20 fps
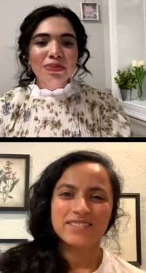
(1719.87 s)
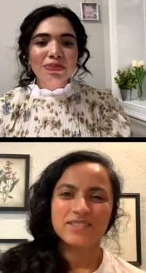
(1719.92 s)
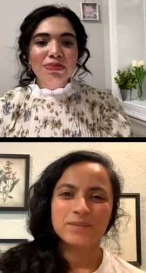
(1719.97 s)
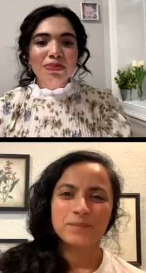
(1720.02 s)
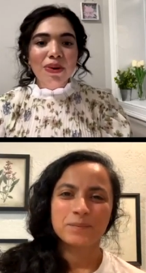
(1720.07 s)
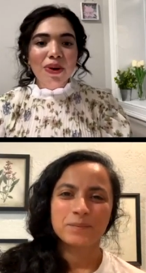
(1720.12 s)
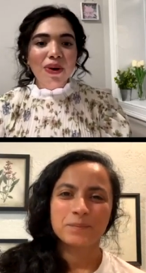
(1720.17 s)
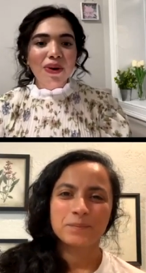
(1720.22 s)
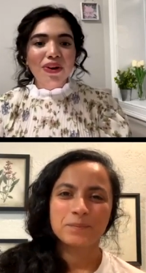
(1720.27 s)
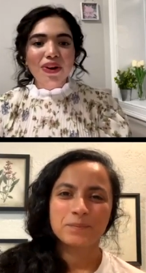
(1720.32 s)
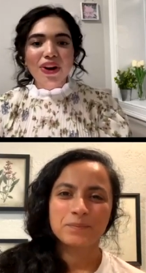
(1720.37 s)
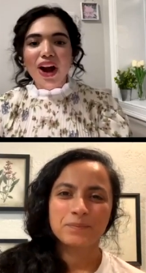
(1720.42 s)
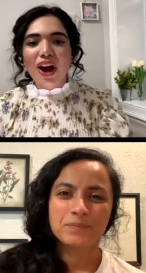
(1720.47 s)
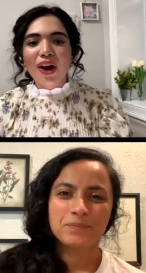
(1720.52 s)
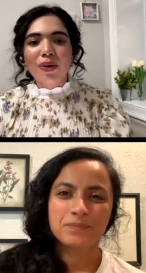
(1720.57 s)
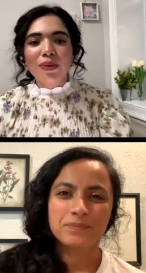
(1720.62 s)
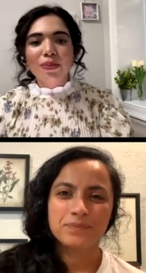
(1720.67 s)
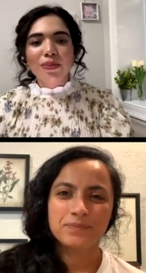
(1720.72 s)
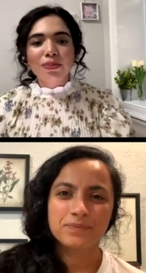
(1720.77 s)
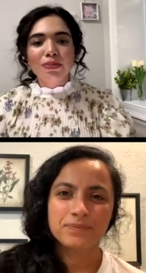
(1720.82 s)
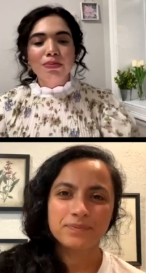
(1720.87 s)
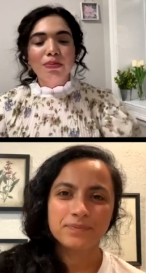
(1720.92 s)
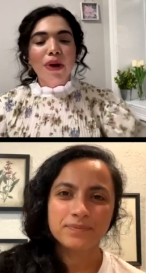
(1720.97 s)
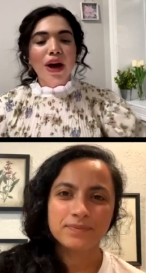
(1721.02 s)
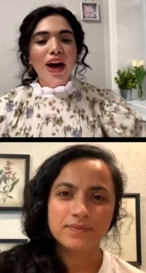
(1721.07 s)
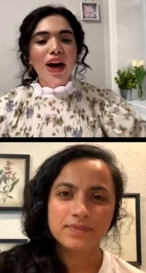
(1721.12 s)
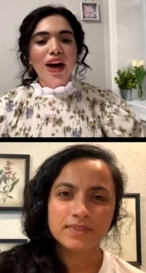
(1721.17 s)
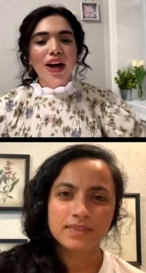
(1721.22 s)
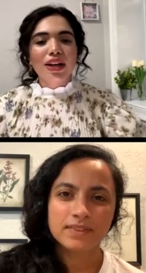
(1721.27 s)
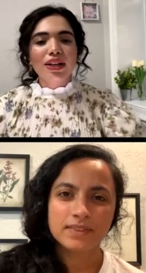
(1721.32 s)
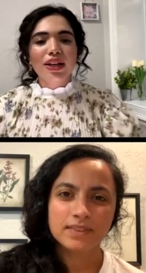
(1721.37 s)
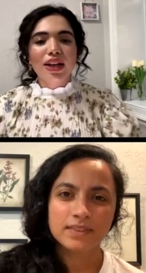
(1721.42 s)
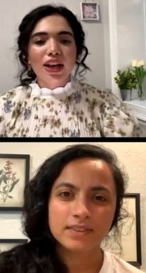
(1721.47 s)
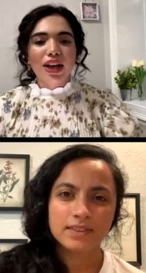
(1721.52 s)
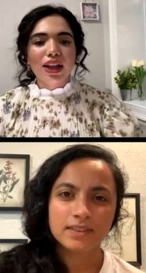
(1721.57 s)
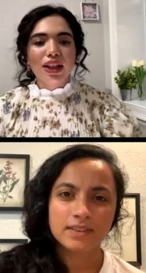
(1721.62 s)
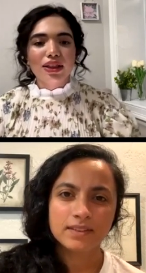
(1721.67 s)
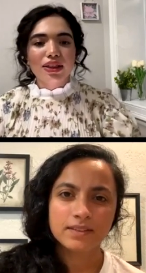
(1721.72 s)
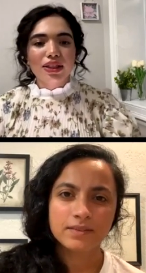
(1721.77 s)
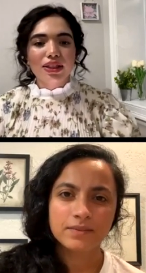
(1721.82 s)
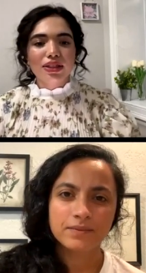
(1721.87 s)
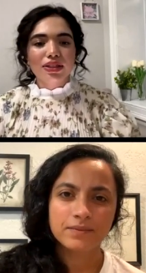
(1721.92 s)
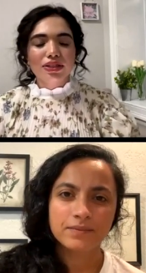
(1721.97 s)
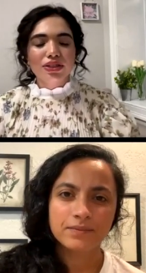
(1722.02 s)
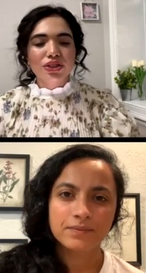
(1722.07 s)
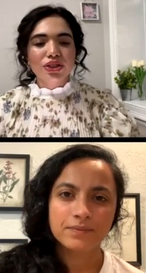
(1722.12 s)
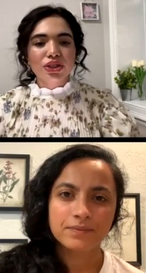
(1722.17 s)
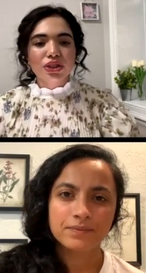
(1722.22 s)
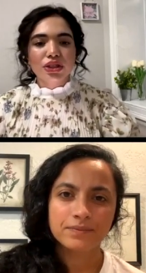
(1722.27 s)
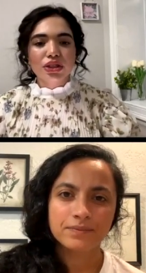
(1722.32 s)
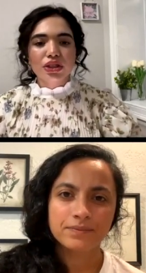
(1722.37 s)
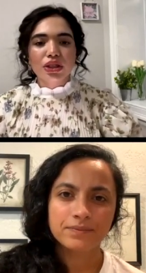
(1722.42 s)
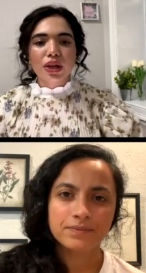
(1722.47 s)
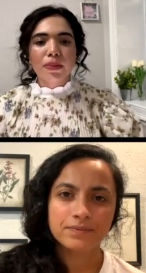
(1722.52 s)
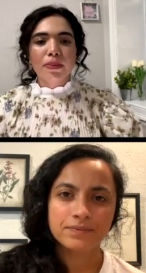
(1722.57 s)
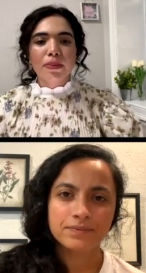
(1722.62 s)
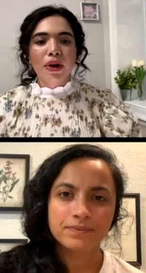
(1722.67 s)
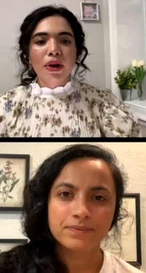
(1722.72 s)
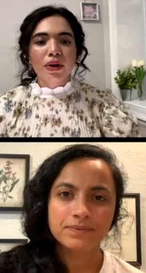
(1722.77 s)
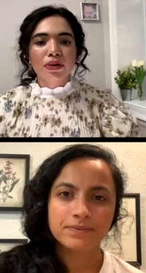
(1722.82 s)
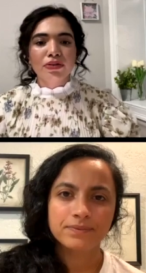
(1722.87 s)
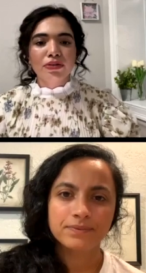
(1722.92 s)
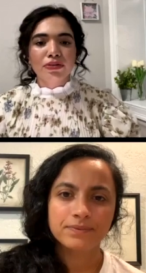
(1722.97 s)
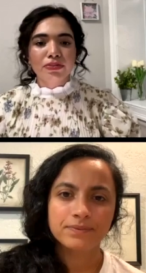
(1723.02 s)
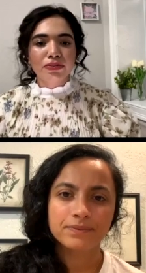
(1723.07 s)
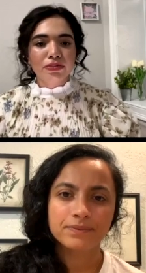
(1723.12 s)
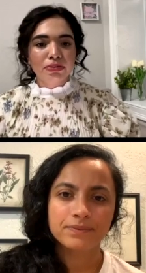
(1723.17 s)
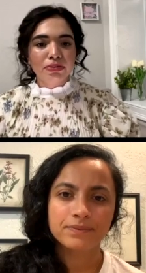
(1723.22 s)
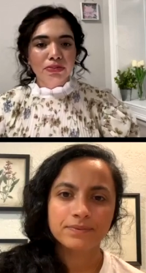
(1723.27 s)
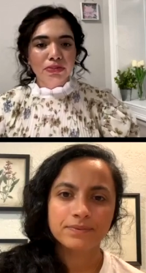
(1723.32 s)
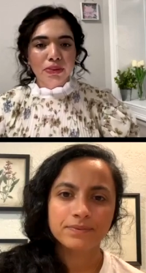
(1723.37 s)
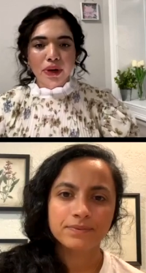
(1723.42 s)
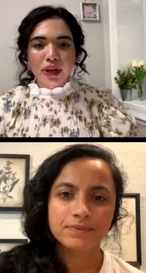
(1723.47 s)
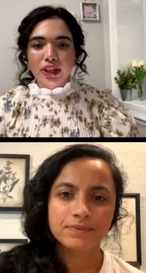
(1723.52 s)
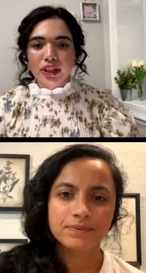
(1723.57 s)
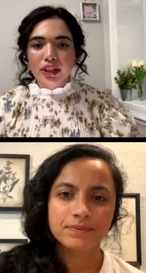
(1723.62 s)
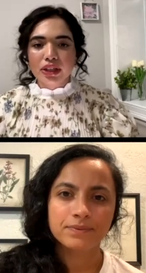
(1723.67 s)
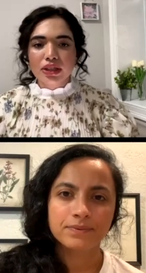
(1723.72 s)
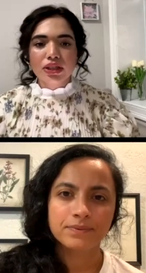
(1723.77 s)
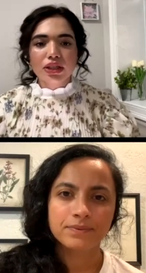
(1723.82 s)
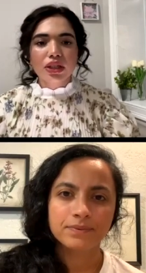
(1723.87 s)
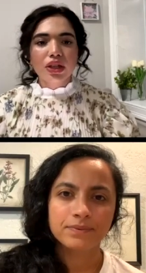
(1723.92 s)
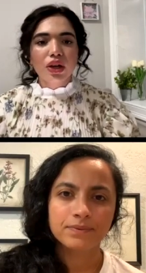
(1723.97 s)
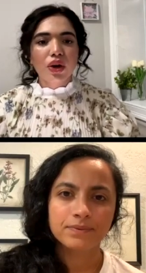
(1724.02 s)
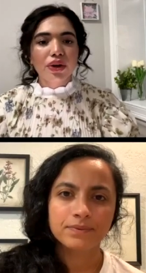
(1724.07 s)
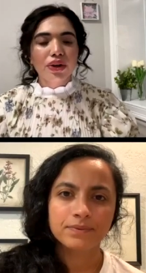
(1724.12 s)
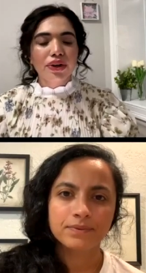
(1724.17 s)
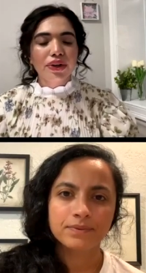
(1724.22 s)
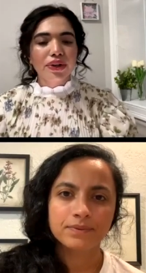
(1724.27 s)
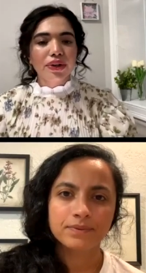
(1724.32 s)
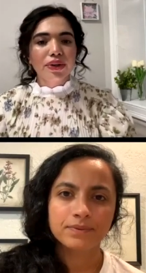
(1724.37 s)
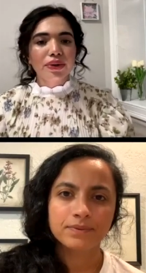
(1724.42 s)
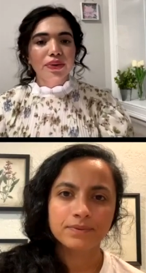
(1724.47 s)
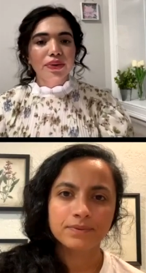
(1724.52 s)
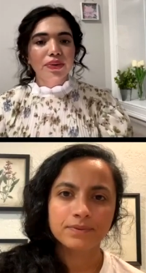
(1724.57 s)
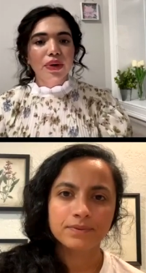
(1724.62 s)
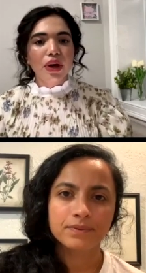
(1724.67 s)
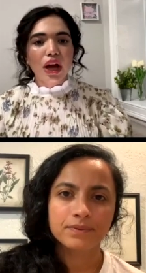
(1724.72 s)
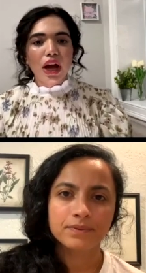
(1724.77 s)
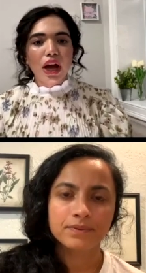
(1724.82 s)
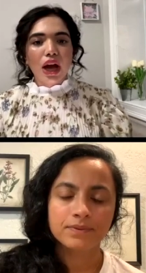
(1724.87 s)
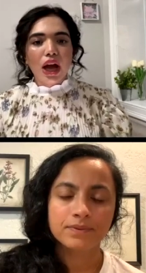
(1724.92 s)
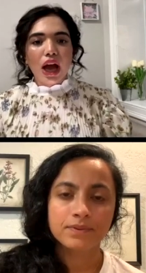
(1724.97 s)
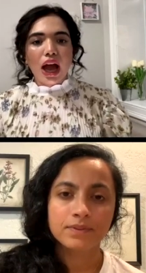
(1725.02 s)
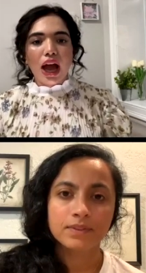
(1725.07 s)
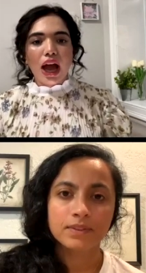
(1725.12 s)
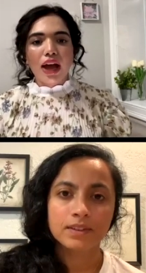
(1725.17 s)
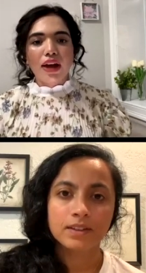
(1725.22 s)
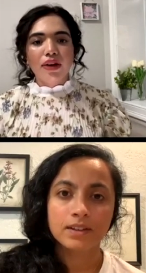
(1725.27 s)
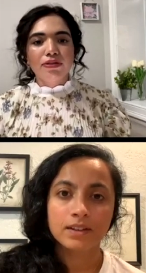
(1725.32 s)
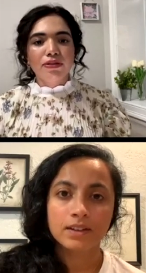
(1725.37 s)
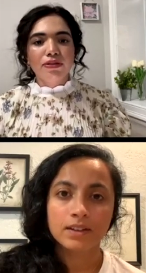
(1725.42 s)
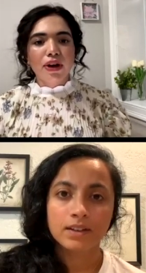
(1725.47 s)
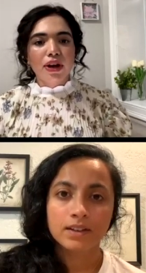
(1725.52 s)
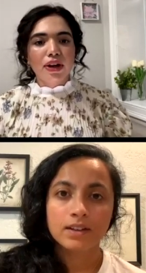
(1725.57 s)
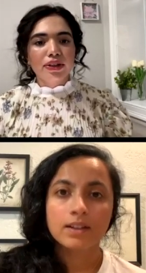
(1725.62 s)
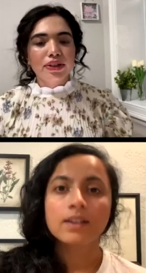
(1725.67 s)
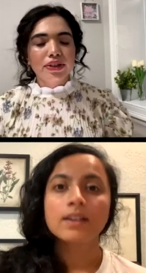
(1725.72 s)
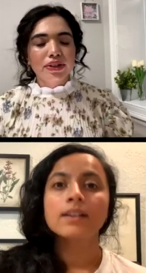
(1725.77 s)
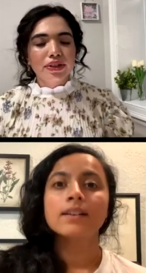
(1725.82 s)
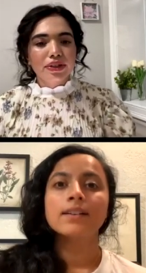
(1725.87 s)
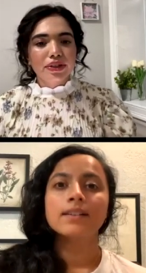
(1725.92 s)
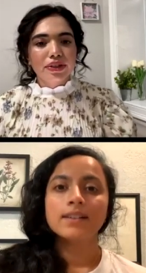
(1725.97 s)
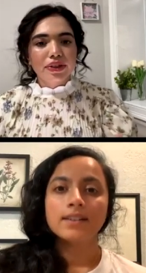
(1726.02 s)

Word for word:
Speaker 1: more how Mahan Health is just about pregnancy, or do you have other